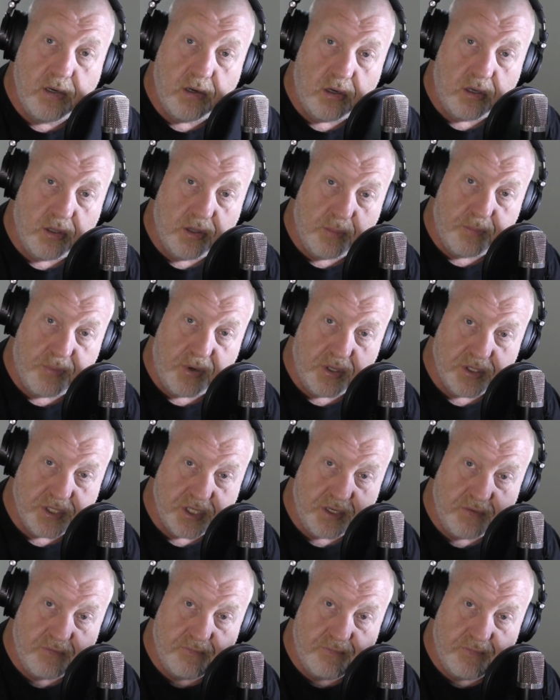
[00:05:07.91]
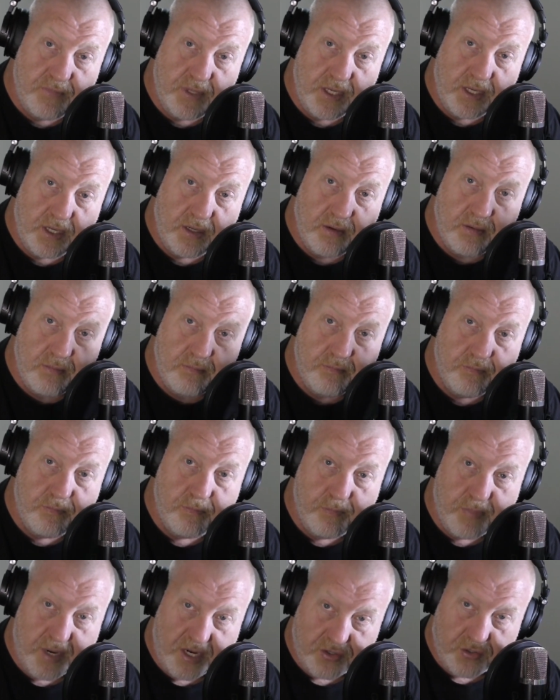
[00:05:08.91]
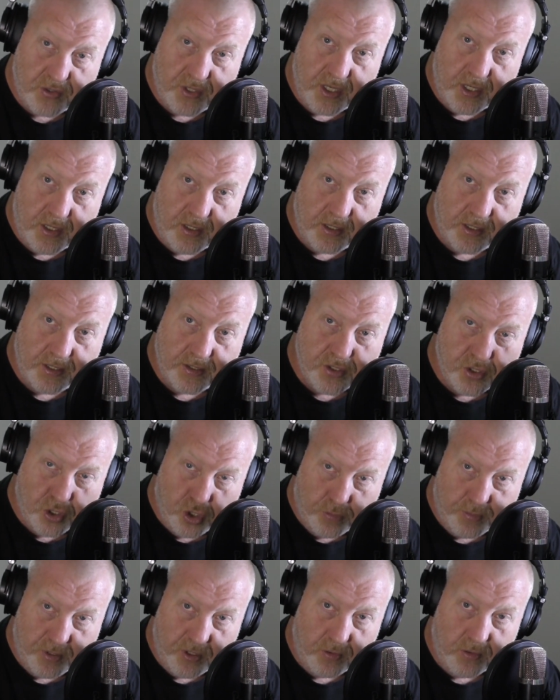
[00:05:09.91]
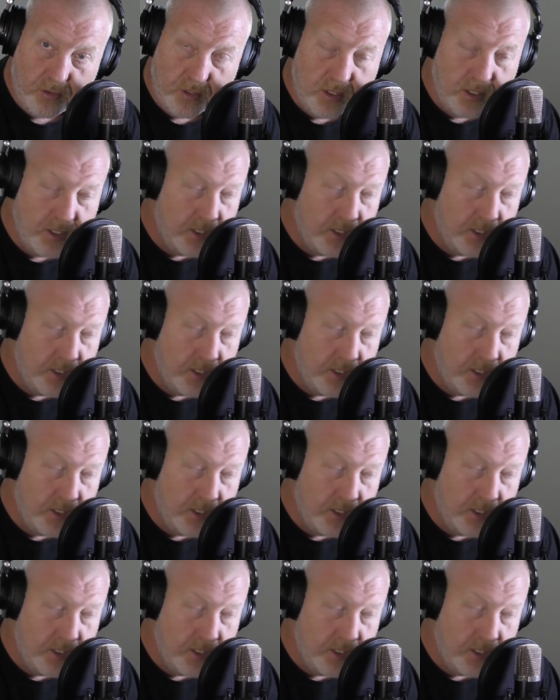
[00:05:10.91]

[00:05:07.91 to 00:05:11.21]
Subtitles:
on the positive, battery holder terminal.